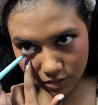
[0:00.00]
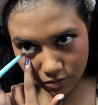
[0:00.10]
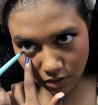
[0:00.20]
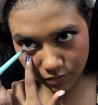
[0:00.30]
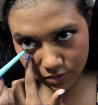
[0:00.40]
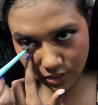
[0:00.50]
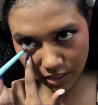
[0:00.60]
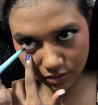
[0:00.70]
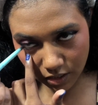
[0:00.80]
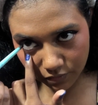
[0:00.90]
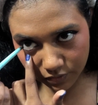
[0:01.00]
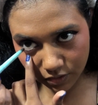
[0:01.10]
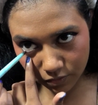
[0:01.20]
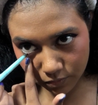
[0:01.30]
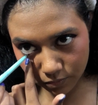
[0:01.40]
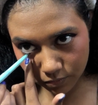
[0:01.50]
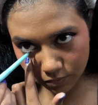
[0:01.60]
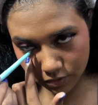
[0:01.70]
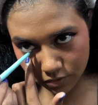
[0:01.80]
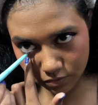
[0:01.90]
so I was that kind of kid who
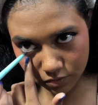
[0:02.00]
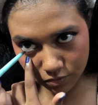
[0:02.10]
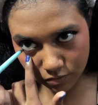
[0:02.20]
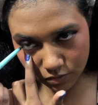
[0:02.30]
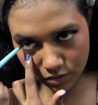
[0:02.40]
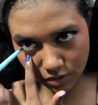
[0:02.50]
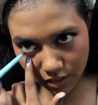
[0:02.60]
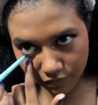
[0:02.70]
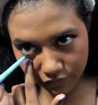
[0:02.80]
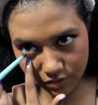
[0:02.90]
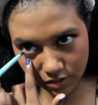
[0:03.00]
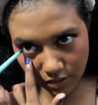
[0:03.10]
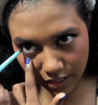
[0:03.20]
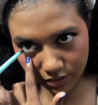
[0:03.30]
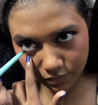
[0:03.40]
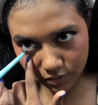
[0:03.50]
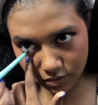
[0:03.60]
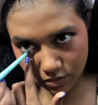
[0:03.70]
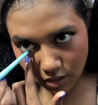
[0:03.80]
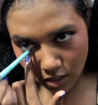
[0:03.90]
is into this kind of physical activities.